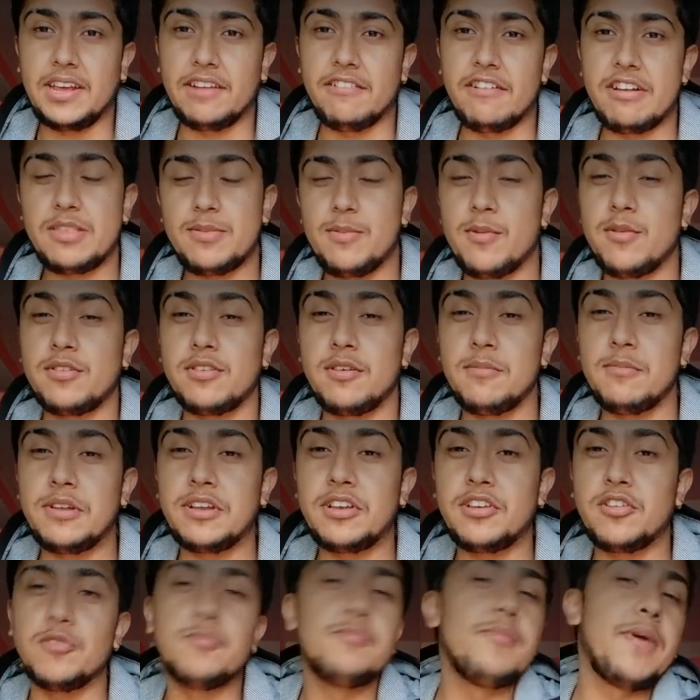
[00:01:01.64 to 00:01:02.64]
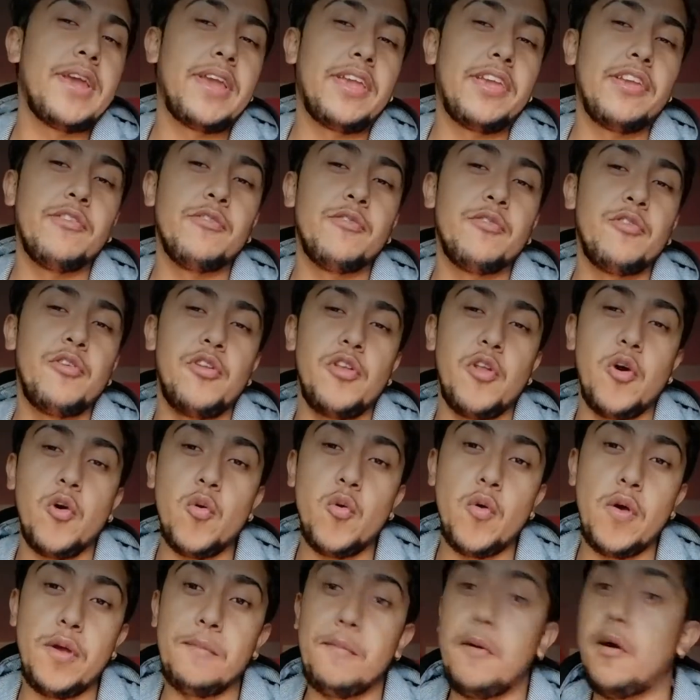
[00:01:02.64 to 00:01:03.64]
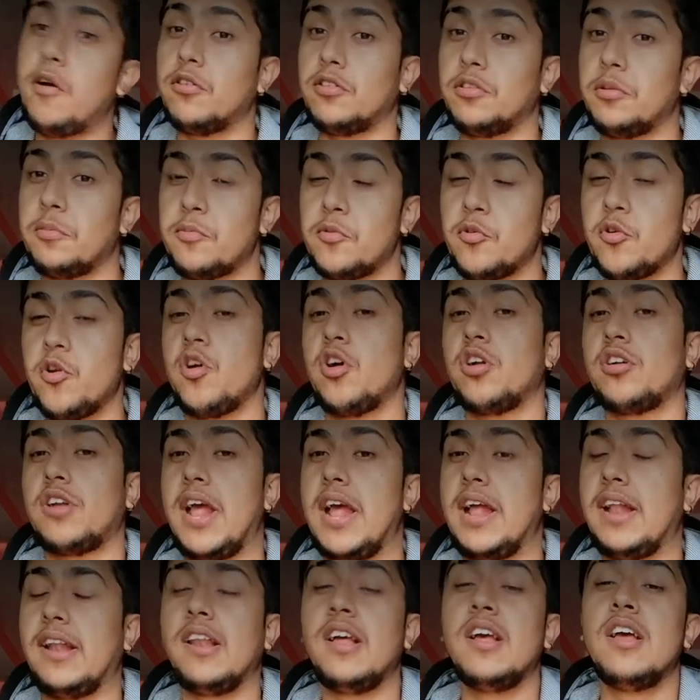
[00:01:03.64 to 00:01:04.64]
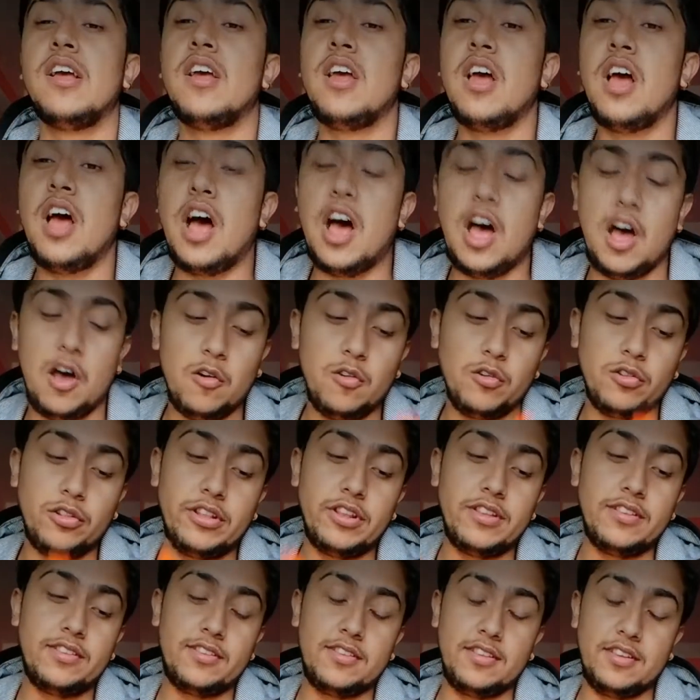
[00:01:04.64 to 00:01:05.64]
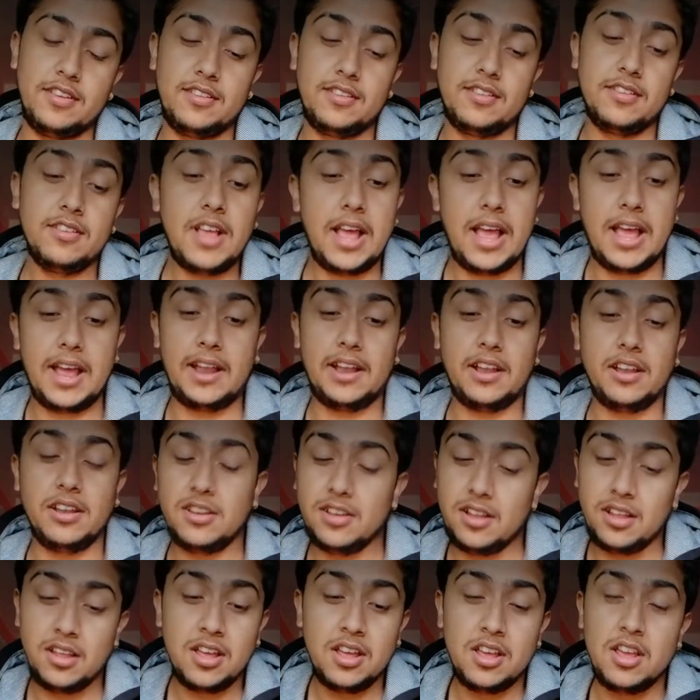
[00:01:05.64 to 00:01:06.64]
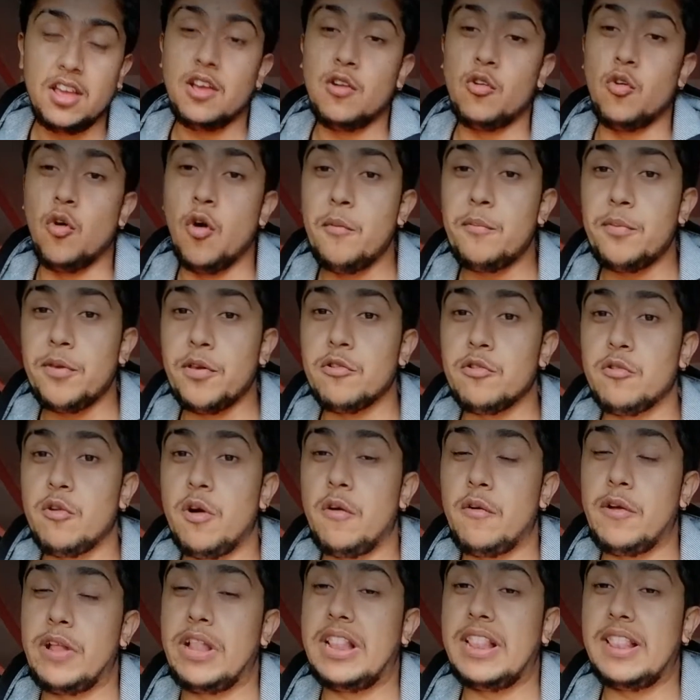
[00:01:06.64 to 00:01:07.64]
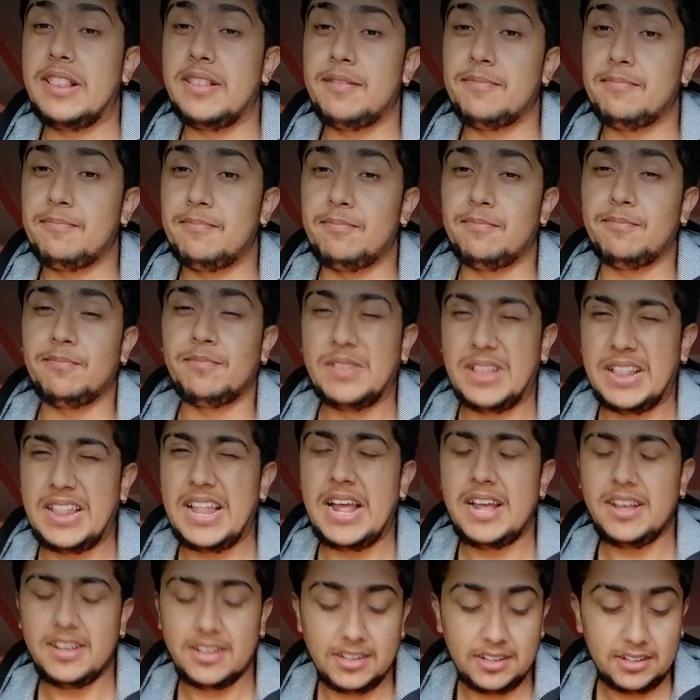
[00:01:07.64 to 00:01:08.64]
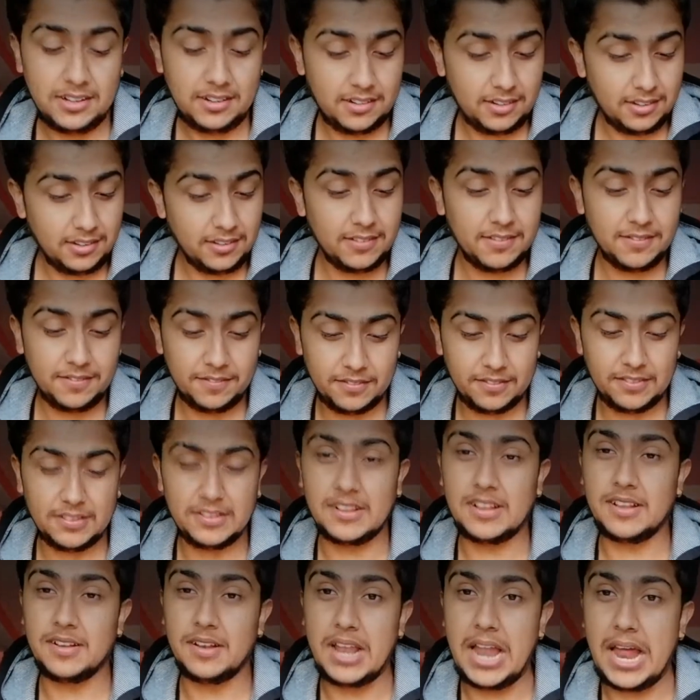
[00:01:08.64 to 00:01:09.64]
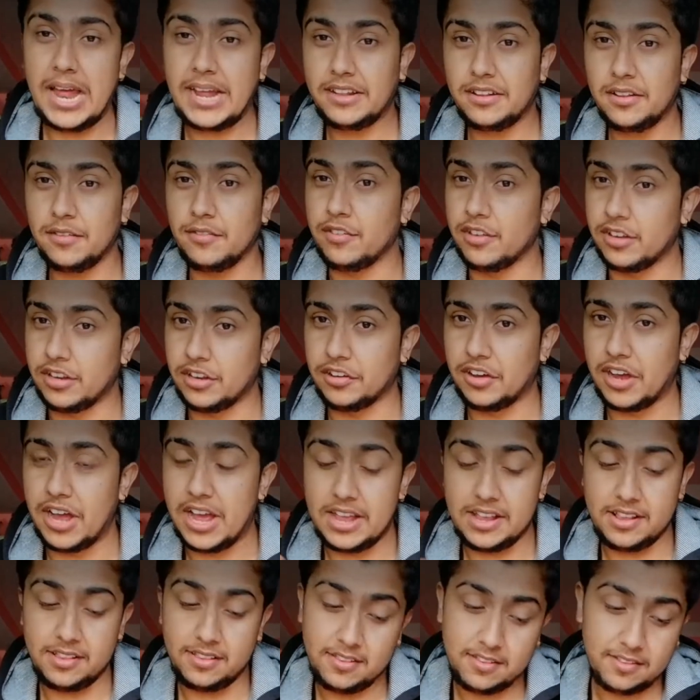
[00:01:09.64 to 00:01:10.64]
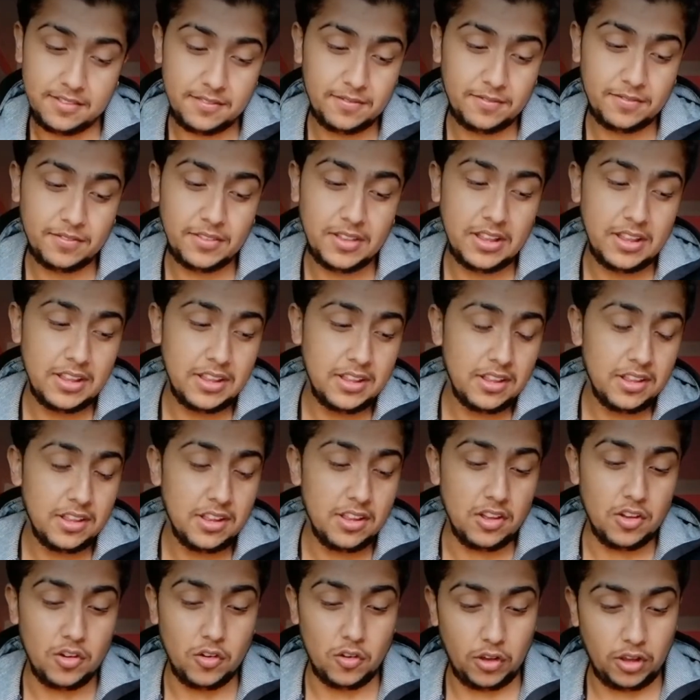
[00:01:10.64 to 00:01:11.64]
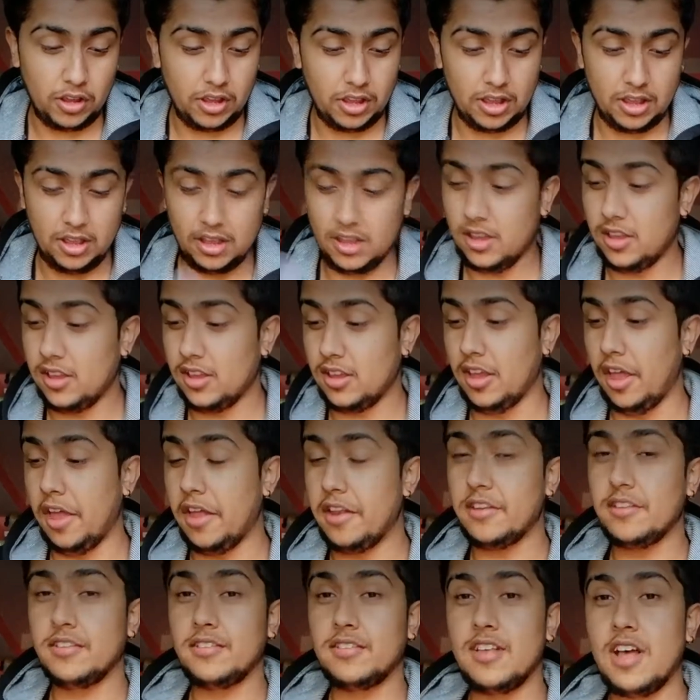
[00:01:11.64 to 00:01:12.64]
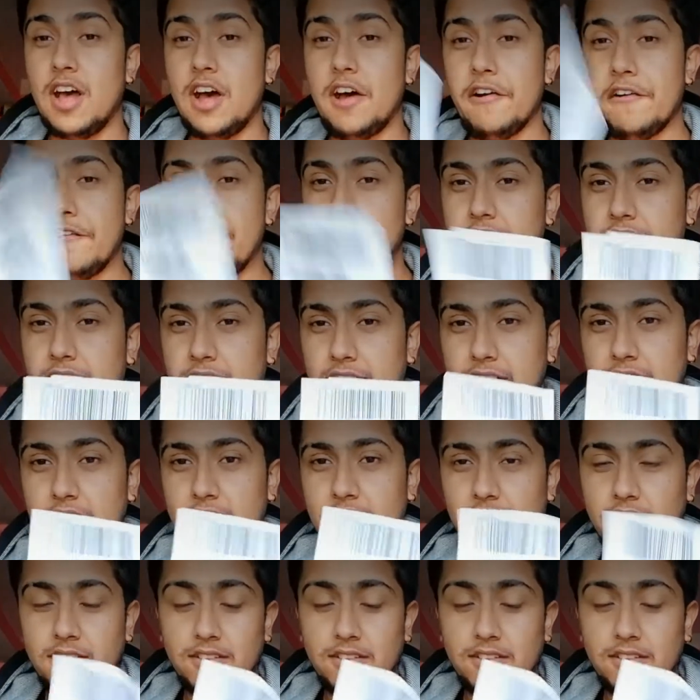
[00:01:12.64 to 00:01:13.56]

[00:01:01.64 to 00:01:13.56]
responsibility to make you know about the product and how this is, and hope you will like it, like the video, guys. Okay, here is our receipt,